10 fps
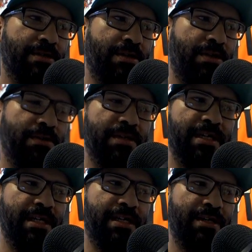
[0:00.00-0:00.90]
all
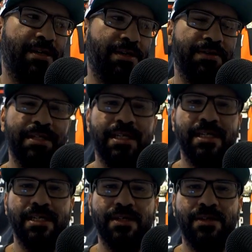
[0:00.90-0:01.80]

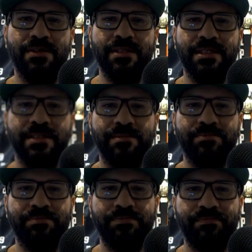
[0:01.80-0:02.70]
the
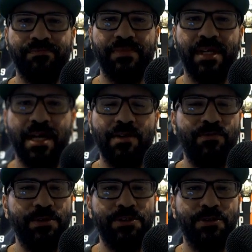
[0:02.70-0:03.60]

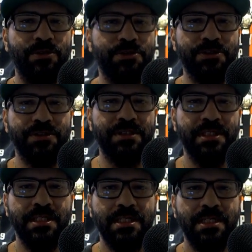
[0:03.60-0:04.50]
foot soldiers,
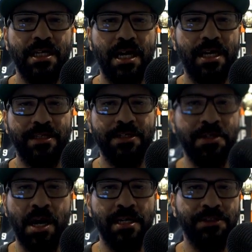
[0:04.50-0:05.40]
the
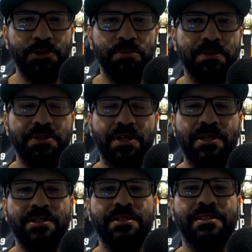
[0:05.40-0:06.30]

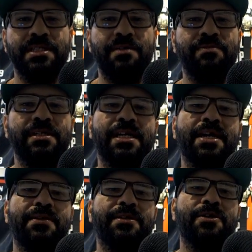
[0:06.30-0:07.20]
non-superstars definitely
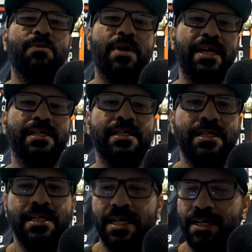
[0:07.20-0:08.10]
carried their weight
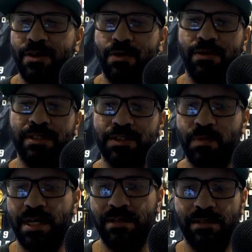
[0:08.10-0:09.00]
in goal as
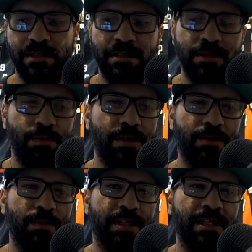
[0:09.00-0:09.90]
well. With
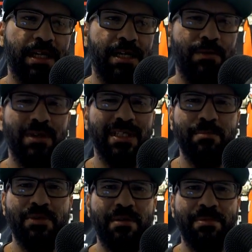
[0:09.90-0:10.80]
what they
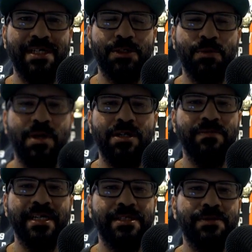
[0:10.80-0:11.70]
put up, like 12
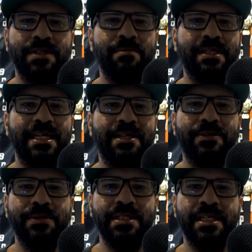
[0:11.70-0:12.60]
hits or something like that,
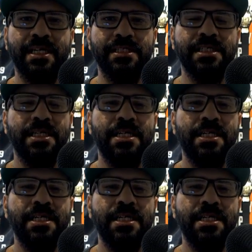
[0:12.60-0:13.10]
13 hits,